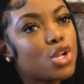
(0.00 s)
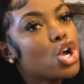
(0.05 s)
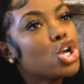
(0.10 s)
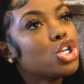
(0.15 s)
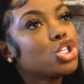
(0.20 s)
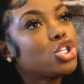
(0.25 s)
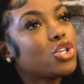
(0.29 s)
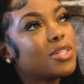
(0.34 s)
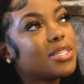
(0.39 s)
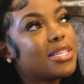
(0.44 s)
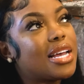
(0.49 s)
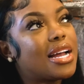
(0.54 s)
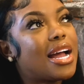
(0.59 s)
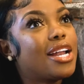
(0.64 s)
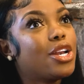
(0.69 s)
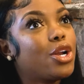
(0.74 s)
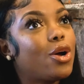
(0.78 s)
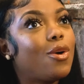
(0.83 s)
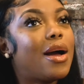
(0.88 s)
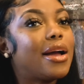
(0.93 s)
So it's like I
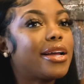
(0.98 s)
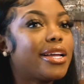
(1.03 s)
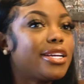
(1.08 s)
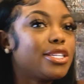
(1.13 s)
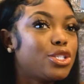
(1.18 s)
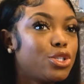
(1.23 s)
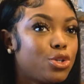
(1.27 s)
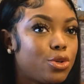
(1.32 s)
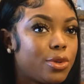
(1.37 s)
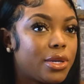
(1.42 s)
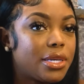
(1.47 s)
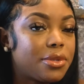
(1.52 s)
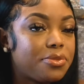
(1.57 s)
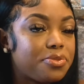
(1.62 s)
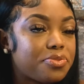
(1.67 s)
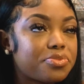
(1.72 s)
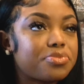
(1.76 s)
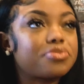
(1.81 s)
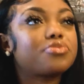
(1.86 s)
know I can do it.